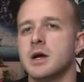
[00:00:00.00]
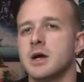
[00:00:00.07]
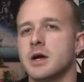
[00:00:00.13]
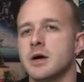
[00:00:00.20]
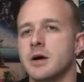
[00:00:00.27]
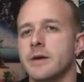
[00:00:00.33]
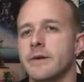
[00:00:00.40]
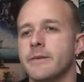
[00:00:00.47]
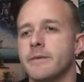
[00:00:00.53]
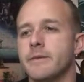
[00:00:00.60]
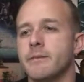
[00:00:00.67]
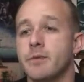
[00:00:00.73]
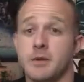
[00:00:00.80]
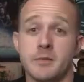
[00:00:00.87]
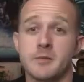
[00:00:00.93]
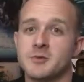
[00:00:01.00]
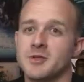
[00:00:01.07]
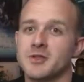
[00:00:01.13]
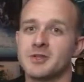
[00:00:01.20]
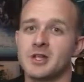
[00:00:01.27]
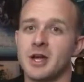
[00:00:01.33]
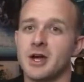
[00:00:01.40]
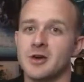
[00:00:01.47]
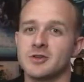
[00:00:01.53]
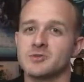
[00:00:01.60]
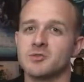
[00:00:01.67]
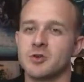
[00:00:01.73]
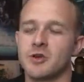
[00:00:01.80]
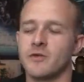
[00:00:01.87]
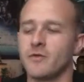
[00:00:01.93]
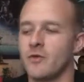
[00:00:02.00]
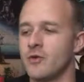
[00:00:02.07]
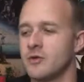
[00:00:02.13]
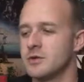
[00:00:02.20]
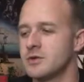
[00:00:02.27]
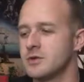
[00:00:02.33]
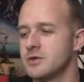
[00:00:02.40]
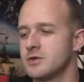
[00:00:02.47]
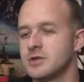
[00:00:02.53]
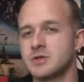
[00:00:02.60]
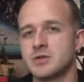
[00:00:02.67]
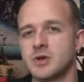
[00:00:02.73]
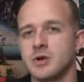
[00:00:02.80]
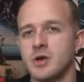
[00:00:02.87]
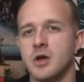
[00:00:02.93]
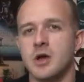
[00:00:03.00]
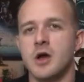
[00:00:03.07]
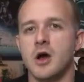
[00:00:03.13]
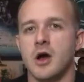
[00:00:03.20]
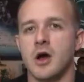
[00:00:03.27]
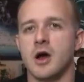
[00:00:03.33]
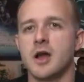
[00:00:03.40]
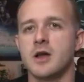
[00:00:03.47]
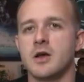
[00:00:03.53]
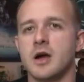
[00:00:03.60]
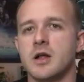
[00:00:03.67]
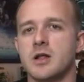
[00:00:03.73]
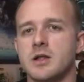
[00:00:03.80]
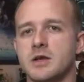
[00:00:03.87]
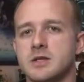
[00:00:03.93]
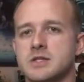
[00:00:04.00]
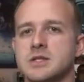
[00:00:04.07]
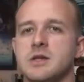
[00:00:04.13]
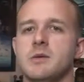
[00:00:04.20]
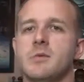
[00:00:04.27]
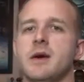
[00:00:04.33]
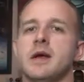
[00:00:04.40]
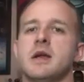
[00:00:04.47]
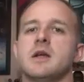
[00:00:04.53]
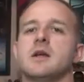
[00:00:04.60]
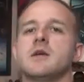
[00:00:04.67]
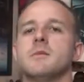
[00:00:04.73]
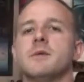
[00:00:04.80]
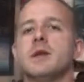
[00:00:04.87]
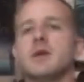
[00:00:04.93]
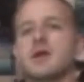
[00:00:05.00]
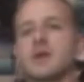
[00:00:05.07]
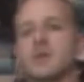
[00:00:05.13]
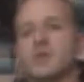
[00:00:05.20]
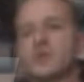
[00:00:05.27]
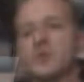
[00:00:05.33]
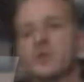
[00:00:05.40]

But I'm up to the challenge. I'm looking forward to it. So, all right, I'll see you back here in a minute, and we'll